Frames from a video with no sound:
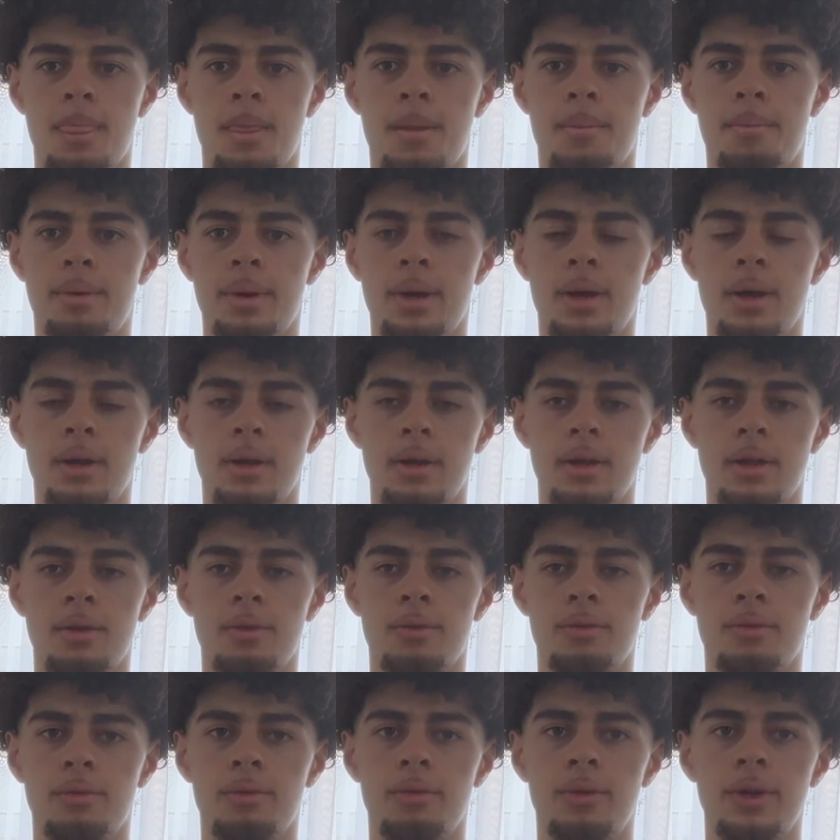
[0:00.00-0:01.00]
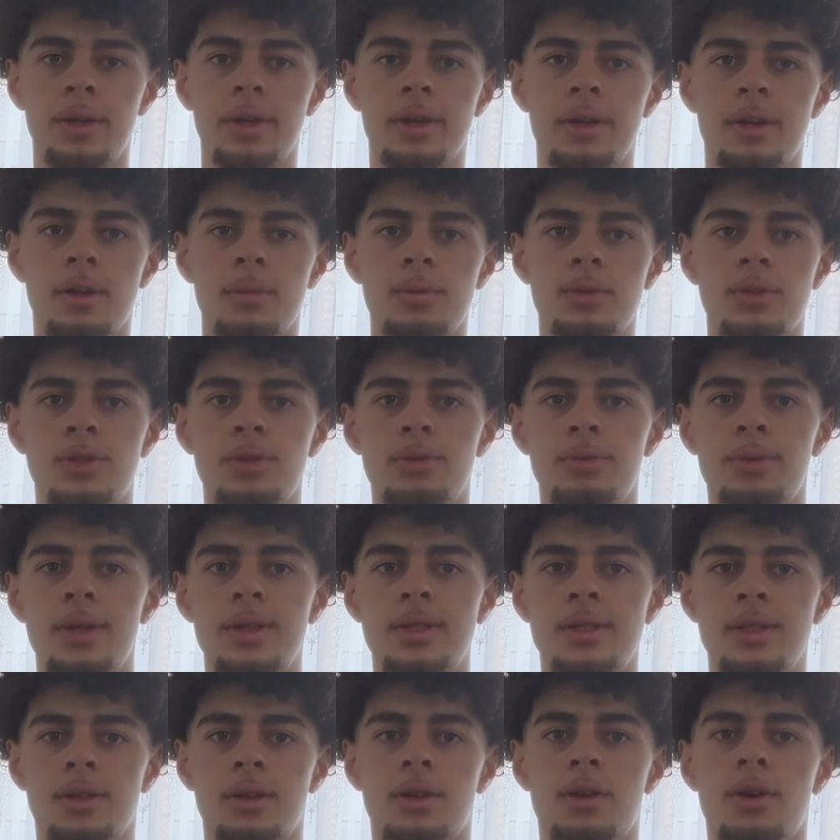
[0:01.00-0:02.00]
But when it comes to
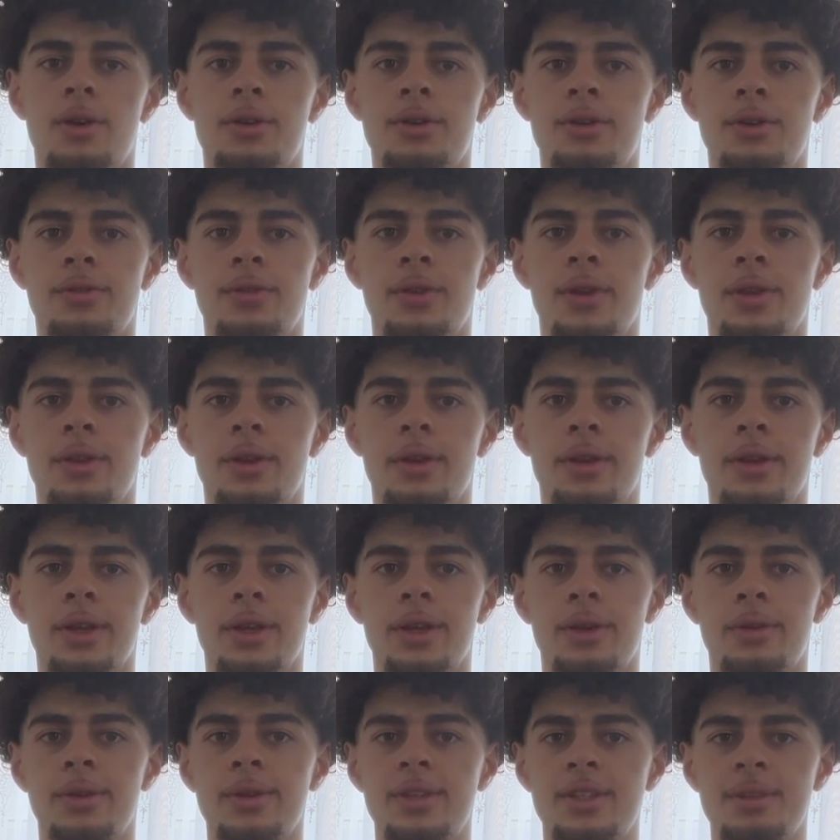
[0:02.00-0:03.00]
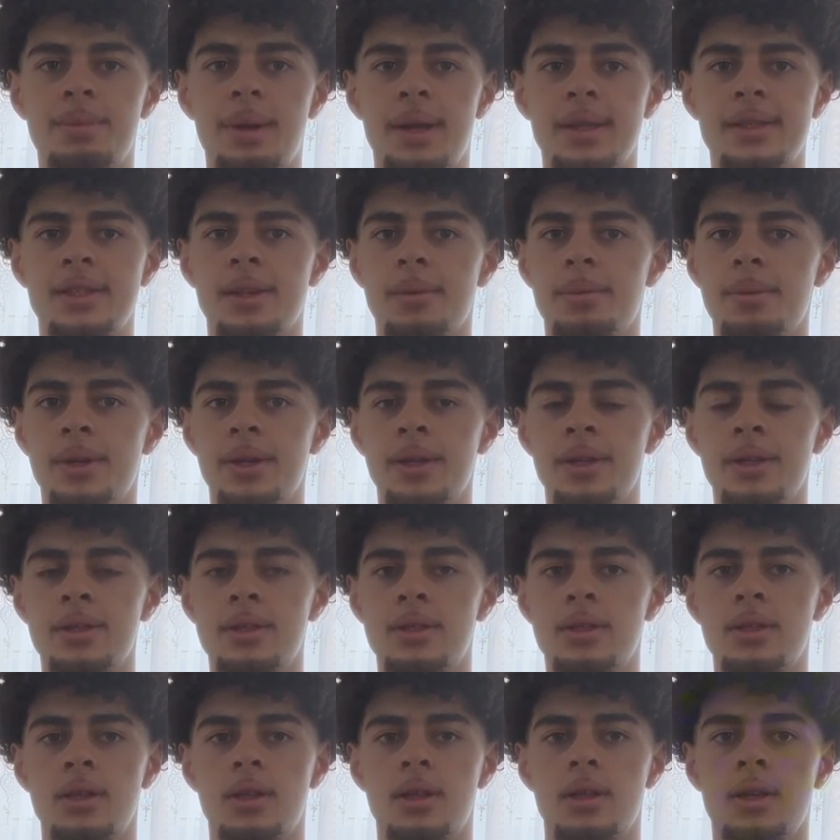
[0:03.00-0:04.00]
raising the cardio further, increase it by 10
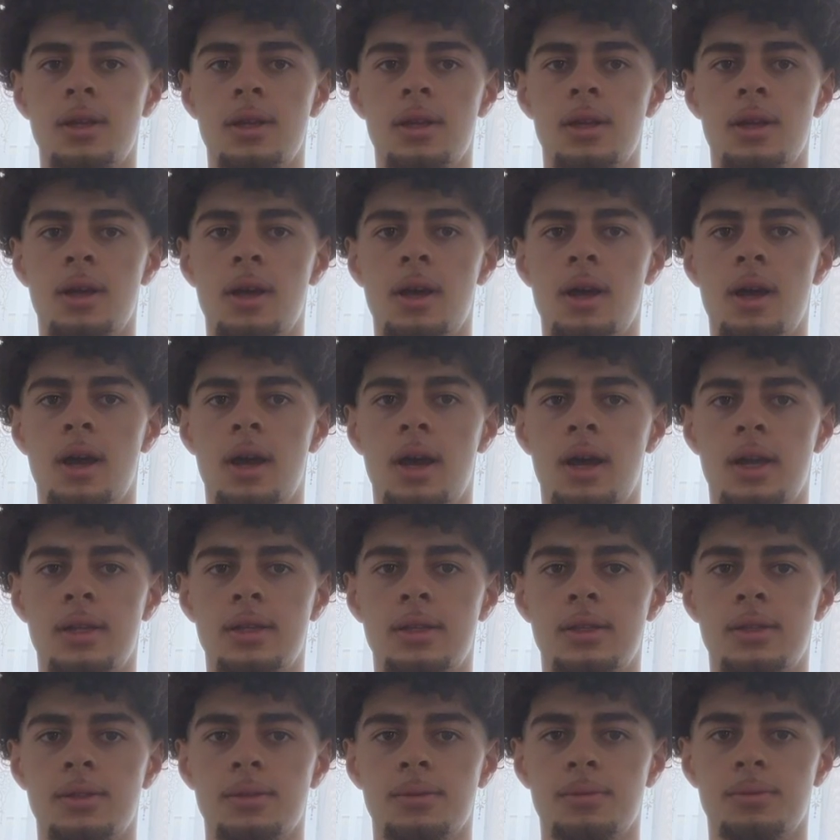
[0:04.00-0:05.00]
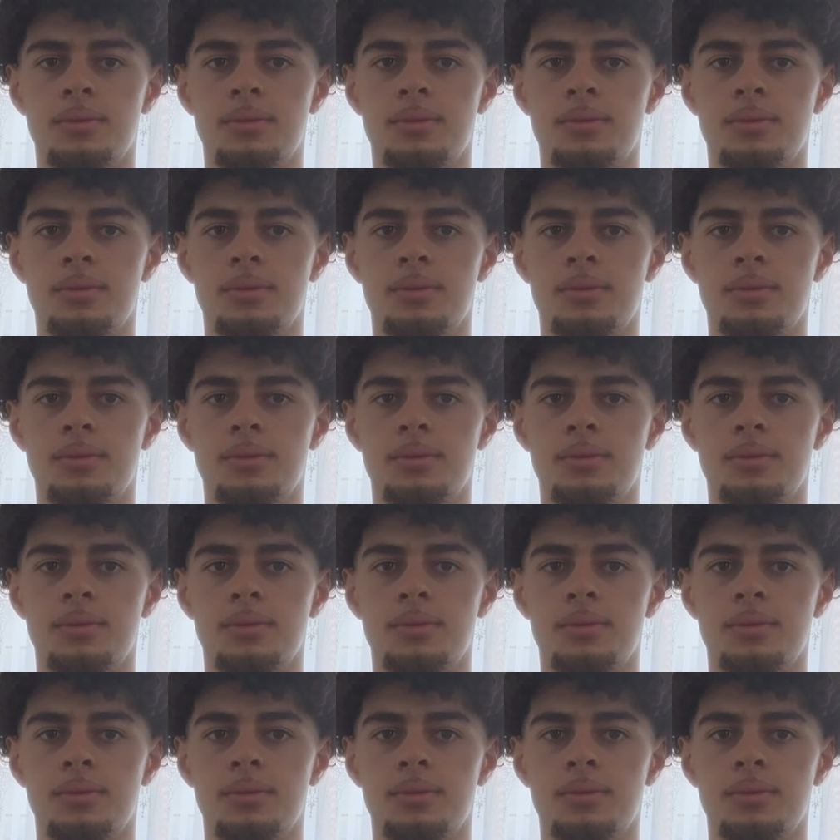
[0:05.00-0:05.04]
minutes and